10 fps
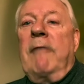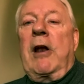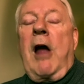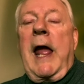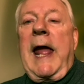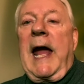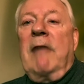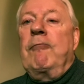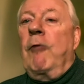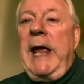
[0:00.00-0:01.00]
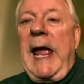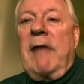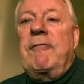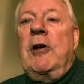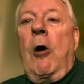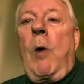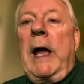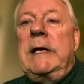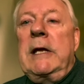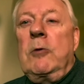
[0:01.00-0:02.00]
and I have, we have no
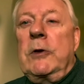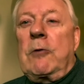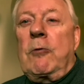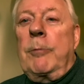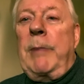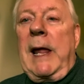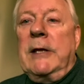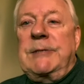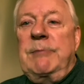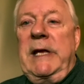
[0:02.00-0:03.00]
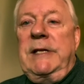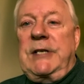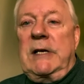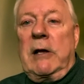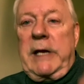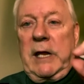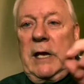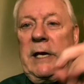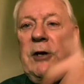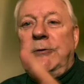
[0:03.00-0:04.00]
idea what the word balance means.
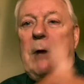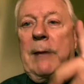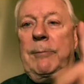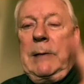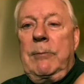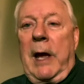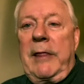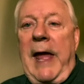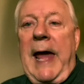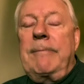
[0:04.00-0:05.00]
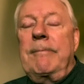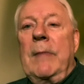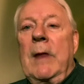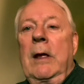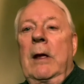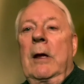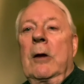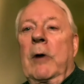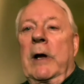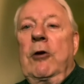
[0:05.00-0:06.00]
And here's what I mean by that.
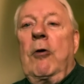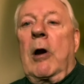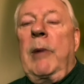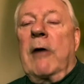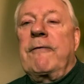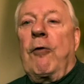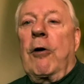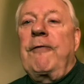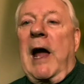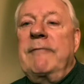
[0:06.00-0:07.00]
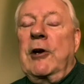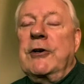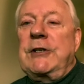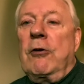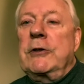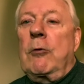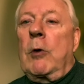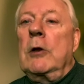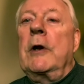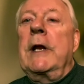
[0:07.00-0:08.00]
When you were about 4 or 5 years old, you
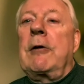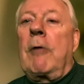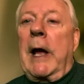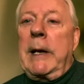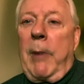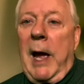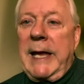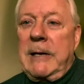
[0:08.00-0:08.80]
were learning to ride a bike.